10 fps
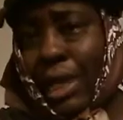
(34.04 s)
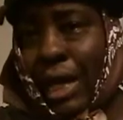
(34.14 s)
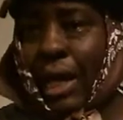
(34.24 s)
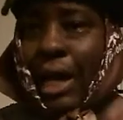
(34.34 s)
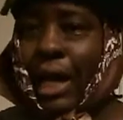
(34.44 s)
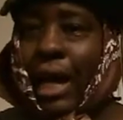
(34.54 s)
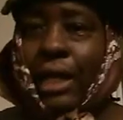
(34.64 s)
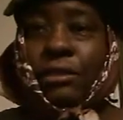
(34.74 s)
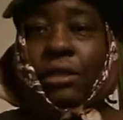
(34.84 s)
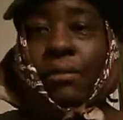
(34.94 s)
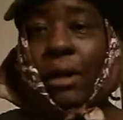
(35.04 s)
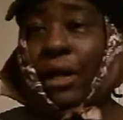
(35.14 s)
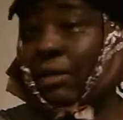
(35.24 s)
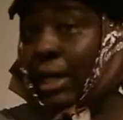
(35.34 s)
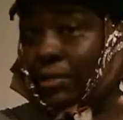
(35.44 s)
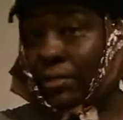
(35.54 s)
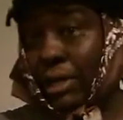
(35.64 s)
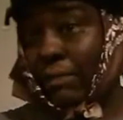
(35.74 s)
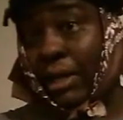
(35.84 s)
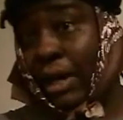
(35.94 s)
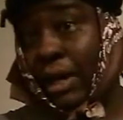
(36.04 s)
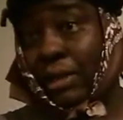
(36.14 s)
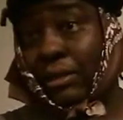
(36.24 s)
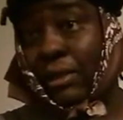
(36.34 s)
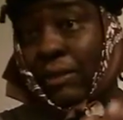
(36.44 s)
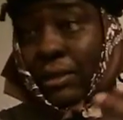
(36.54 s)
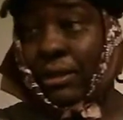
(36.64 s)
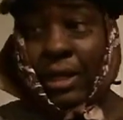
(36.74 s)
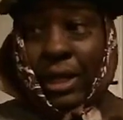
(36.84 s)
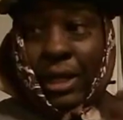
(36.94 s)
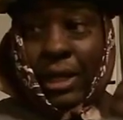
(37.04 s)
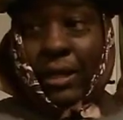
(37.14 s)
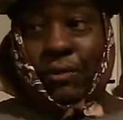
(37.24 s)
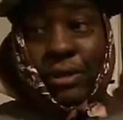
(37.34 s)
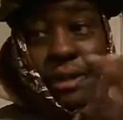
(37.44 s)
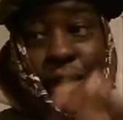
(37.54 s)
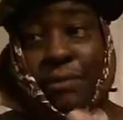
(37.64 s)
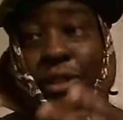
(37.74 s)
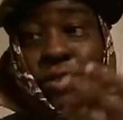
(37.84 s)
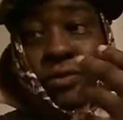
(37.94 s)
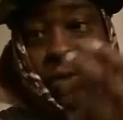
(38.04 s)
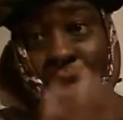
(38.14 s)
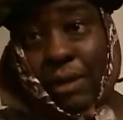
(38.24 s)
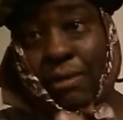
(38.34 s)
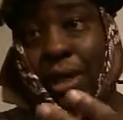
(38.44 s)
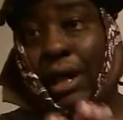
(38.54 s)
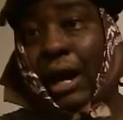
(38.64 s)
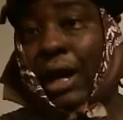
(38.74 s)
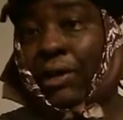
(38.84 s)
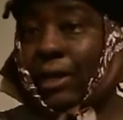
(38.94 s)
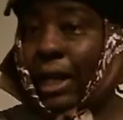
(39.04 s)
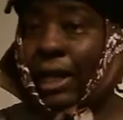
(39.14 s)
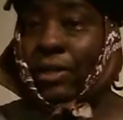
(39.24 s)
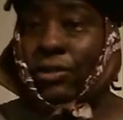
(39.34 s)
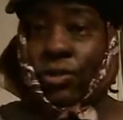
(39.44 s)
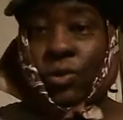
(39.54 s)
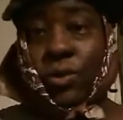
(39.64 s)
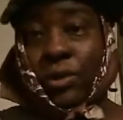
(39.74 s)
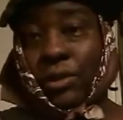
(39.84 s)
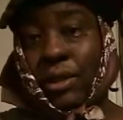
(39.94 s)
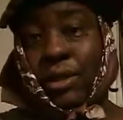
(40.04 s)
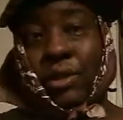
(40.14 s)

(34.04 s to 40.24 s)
I like hot stuff, but I don't like extremely hot stuff because when something is extremely hot, you can't enjoy it.